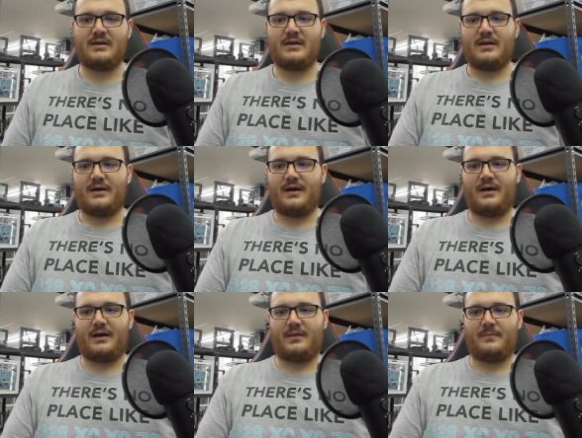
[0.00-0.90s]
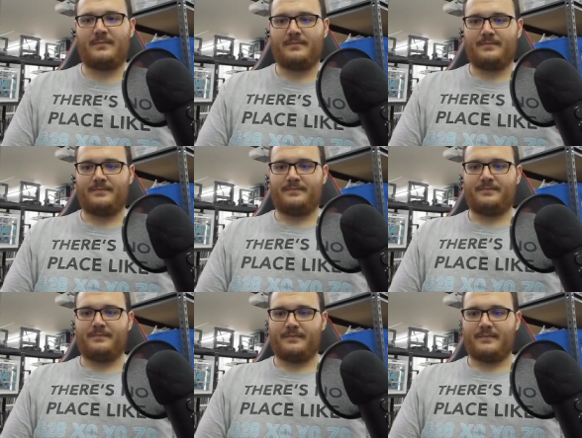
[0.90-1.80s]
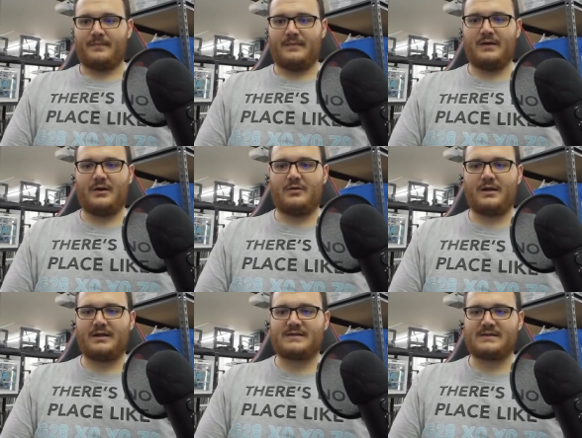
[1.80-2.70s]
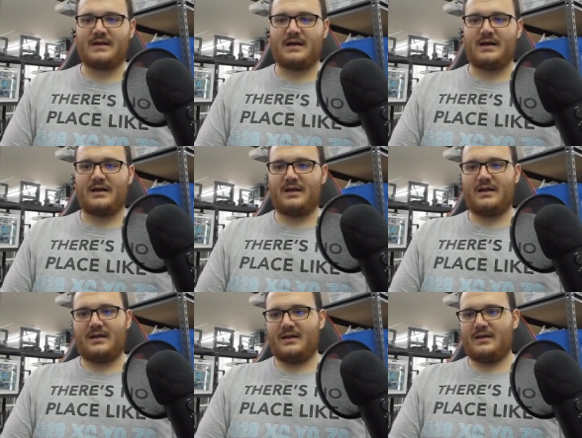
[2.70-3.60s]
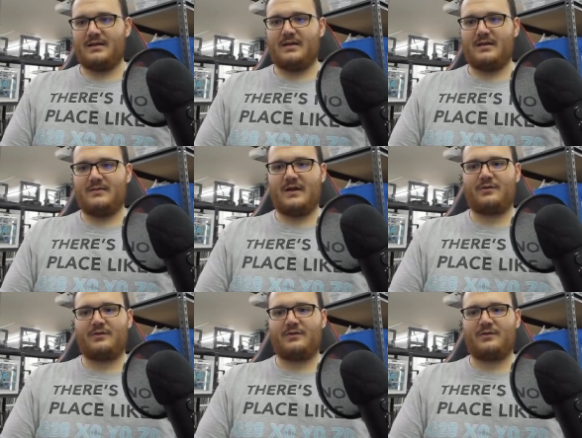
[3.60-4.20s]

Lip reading: You know, it's that's why I